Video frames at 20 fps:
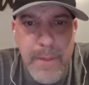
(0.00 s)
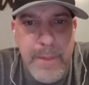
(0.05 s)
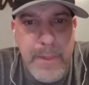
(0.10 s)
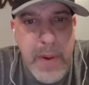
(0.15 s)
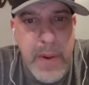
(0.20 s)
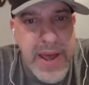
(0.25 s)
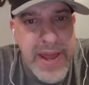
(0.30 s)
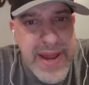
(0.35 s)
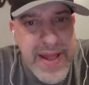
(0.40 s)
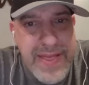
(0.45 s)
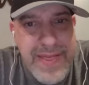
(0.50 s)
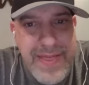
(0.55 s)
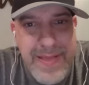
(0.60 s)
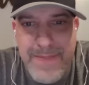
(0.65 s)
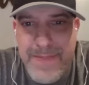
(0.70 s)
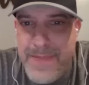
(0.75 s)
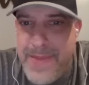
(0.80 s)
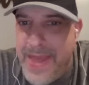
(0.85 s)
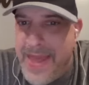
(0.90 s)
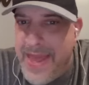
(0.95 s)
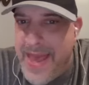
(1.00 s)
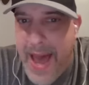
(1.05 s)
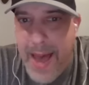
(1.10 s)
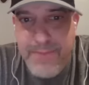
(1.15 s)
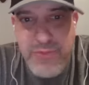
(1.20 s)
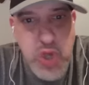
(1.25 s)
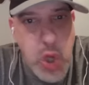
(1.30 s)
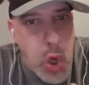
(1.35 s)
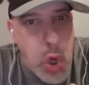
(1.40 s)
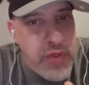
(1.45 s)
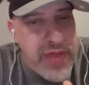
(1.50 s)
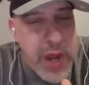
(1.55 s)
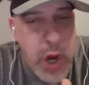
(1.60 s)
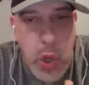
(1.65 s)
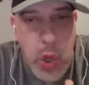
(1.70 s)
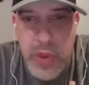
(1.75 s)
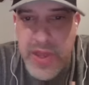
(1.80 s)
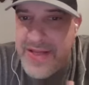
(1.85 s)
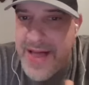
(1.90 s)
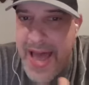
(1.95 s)
But I'm told that
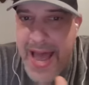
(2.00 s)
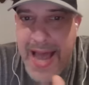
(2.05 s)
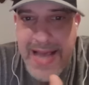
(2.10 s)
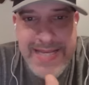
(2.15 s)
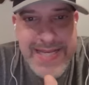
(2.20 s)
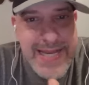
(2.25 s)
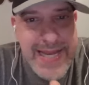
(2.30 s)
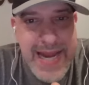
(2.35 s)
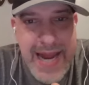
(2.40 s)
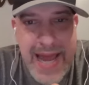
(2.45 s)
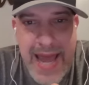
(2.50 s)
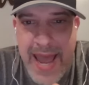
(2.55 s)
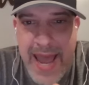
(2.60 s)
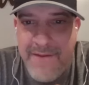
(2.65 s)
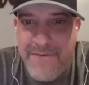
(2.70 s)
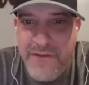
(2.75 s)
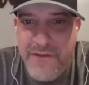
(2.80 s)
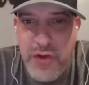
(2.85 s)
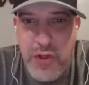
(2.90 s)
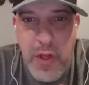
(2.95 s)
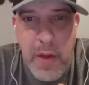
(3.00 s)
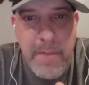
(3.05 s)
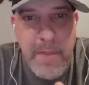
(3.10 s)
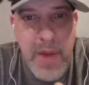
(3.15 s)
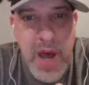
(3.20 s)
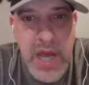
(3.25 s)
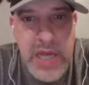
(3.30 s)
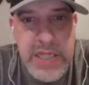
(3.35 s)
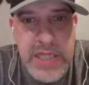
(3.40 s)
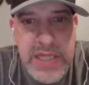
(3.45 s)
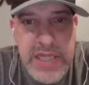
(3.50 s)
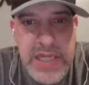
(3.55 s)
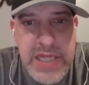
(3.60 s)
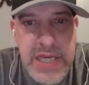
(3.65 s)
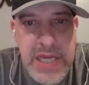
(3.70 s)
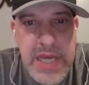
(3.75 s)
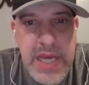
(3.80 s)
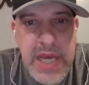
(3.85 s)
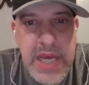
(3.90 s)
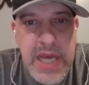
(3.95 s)
only lasted a handful of months.
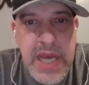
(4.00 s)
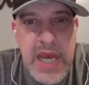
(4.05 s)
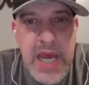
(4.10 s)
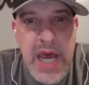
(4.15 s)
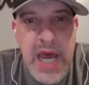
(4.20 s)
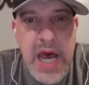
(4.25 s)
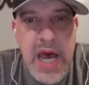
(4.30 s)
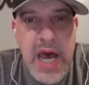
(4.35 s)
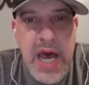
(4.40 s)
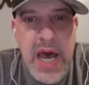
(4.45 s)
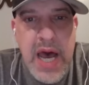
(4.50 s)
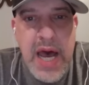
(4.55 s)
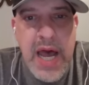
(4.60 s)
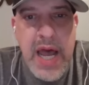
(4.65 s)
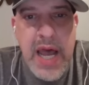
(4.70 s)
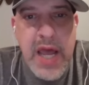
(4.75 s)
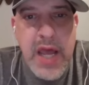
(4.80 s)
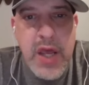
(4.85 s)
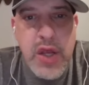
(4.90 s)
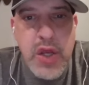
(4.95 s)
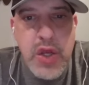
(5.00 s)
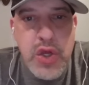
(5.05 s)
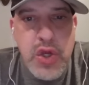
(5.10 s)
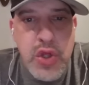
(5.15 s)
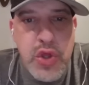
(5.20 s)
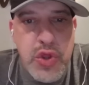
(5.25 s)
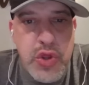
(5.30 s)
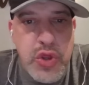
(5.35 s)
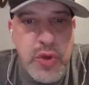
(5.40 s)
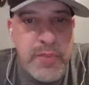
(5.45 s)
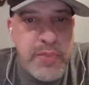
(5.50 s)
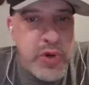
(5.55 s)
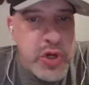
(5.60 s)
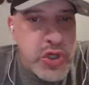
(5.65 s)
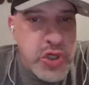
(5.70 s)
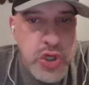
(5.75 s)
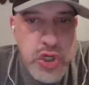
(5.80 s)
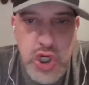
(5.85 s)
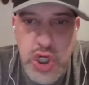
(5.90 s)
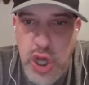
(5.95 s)
Uh, the
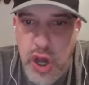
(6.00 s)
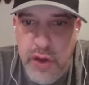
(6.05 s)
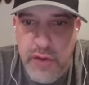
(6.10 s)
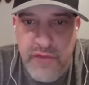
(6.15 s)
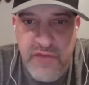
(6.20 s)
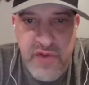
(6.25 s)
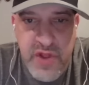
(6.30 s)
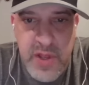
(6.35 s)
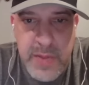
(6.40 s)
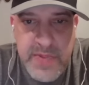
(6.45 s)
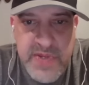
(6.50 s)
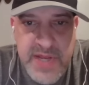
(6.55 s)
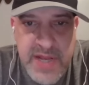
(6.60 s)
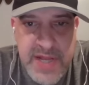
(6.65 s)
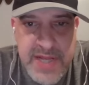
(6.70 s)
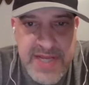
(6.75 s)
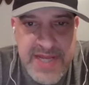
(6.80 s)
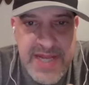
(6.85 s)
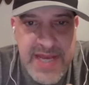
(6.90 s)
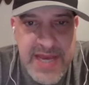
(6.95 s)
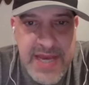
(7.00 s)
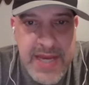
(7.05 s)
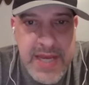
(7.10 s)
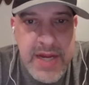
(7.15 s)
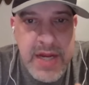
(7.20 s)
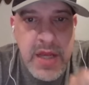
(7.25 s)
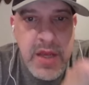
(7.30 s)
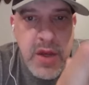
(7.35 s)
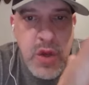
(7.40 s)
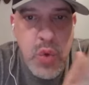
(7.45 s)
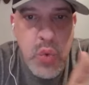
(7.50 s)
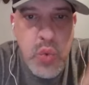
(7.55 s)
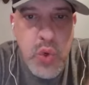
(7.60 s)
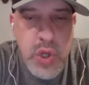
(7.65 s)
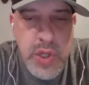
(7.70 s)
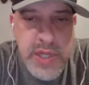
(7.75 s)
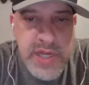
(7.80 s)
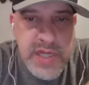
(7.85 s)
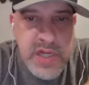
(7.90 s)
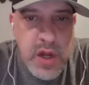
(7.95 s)
butcher John Philip Celestine, Woolley's